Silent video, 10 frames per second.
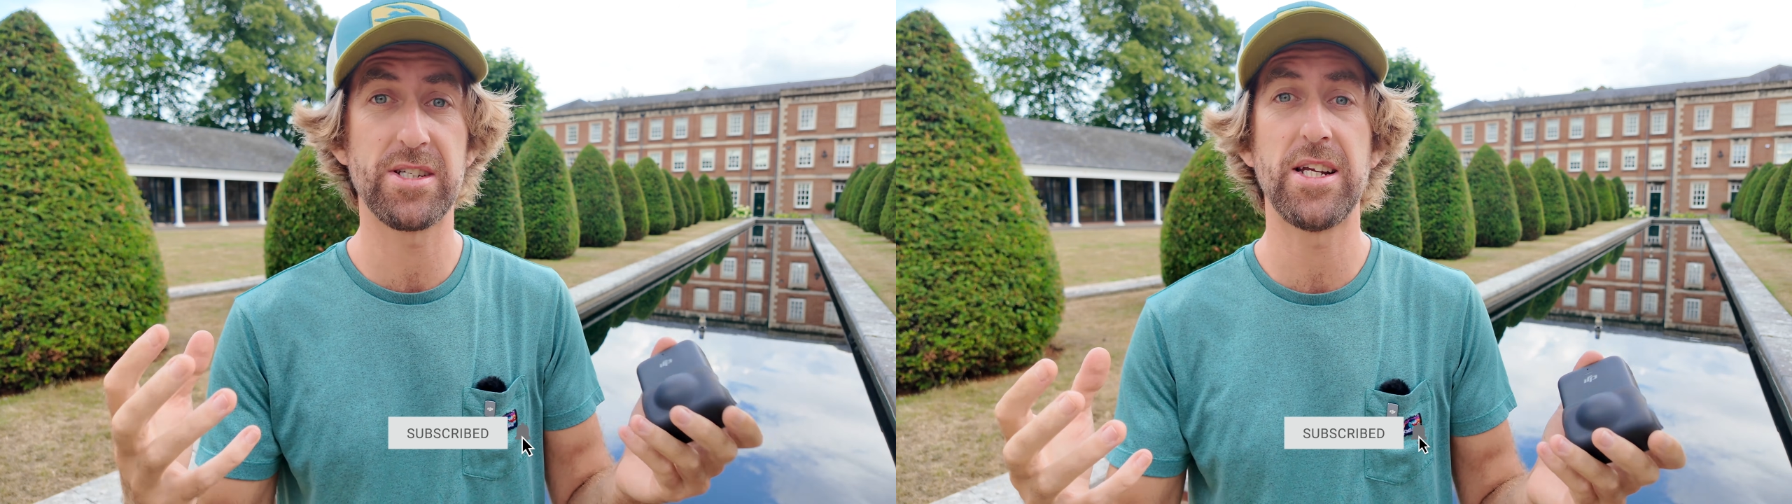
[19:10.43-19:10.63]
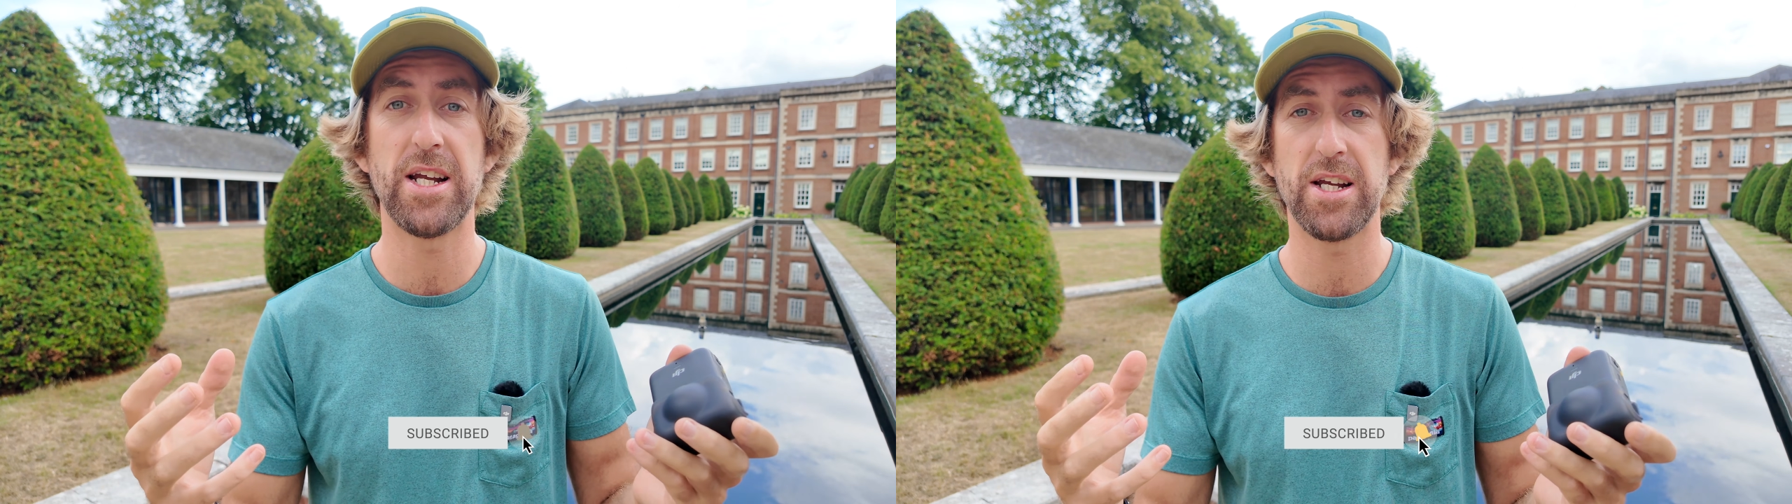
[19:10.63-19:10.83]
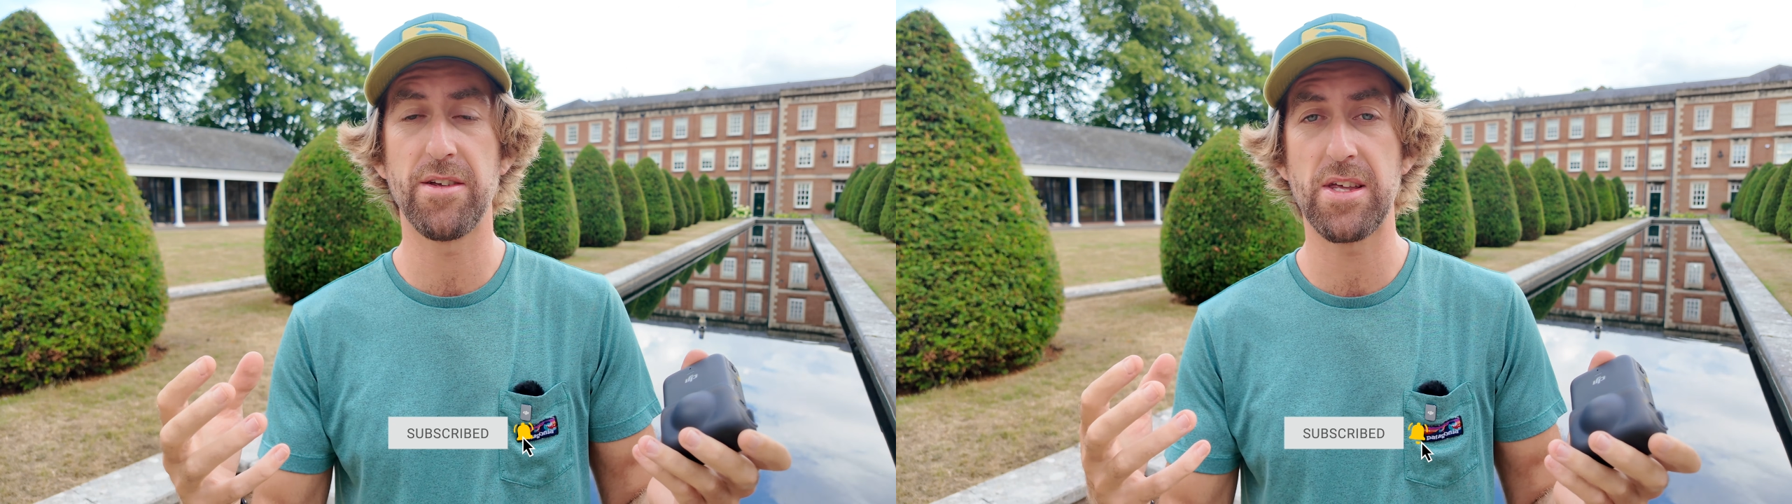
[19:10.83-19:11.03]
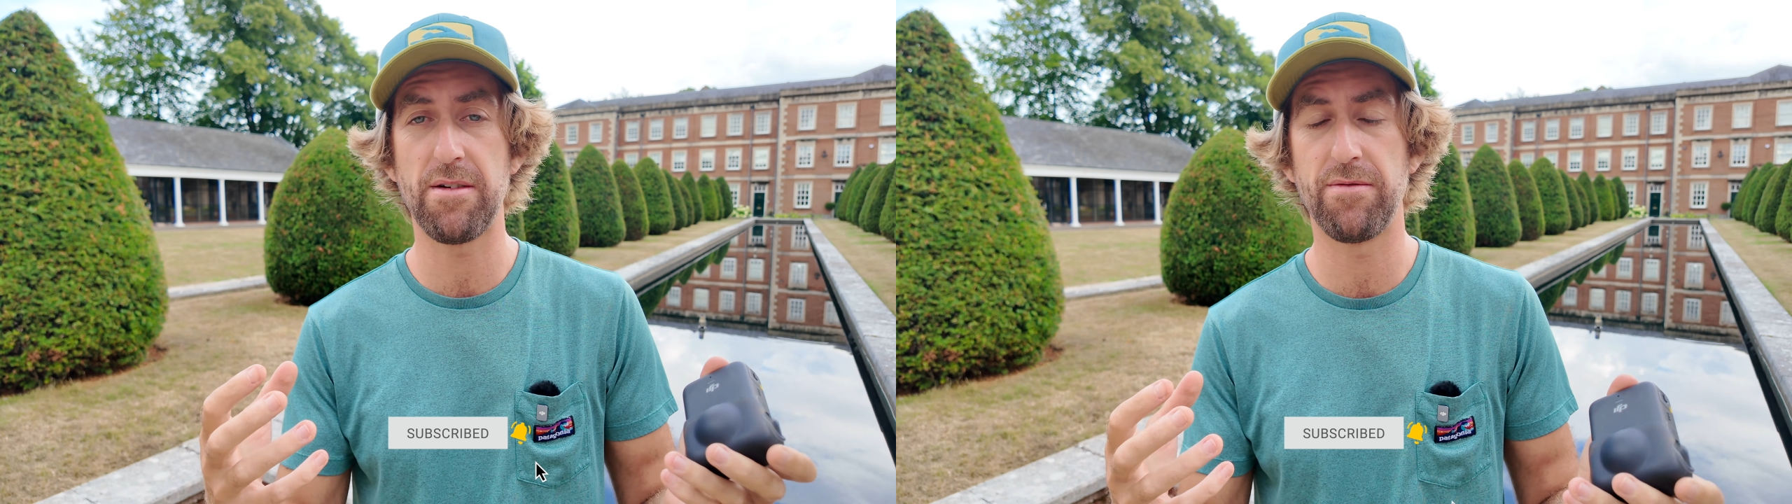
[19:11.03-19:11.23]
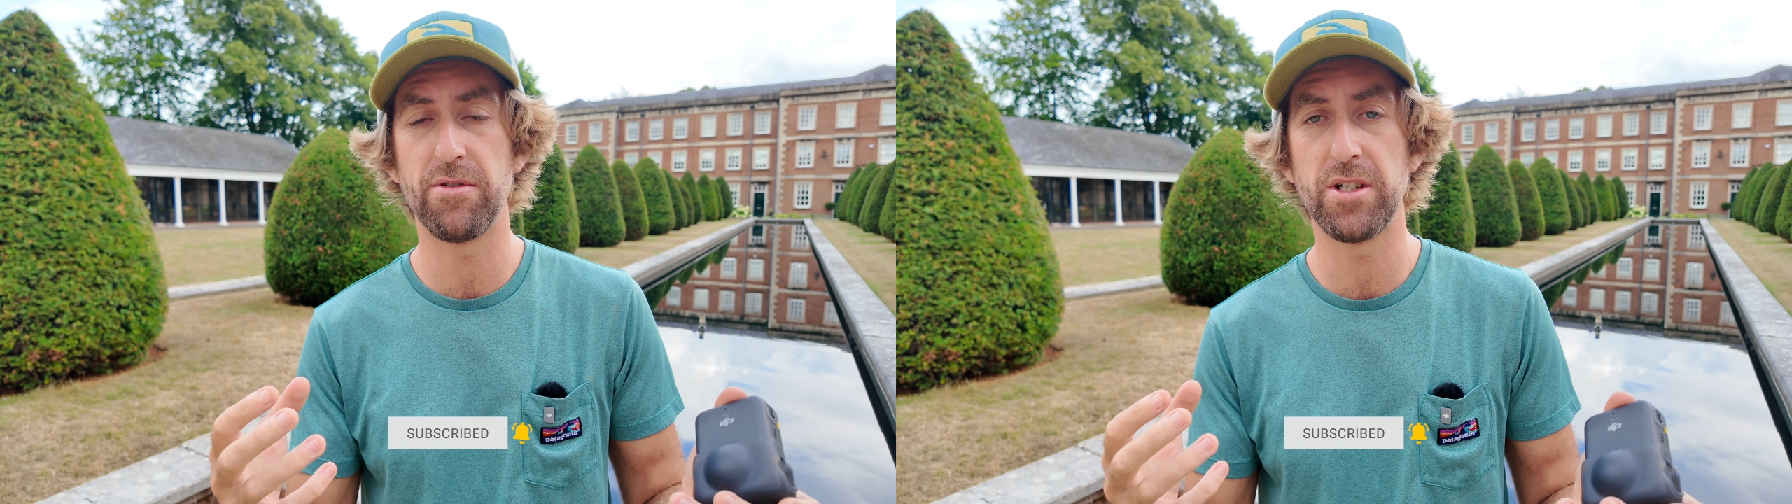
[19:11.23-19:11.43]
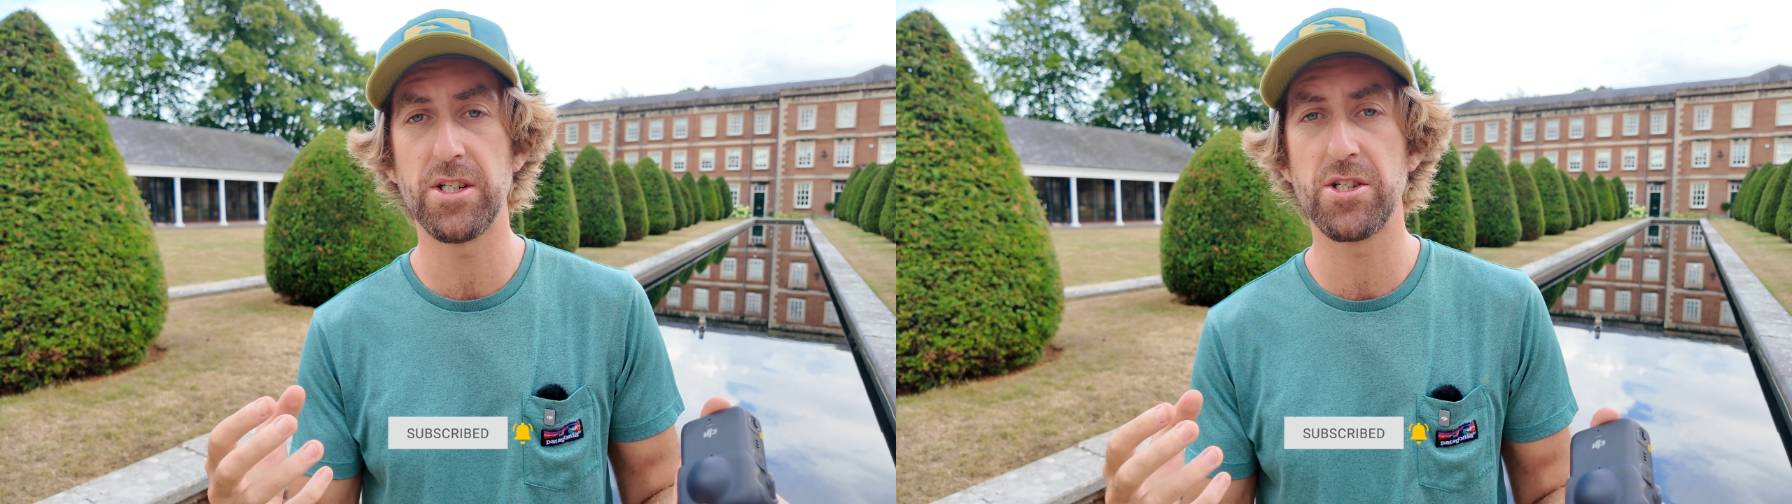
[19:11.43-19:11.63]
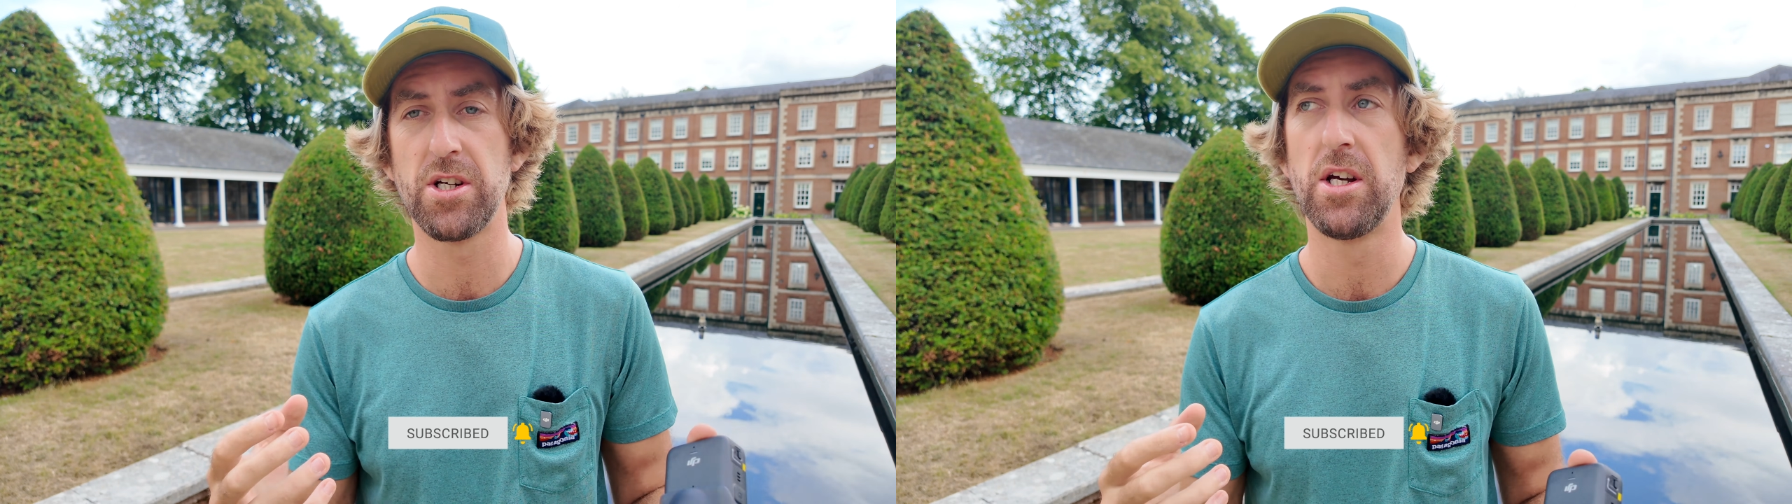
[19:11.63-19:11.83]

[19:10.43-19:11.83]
seen any of that footage?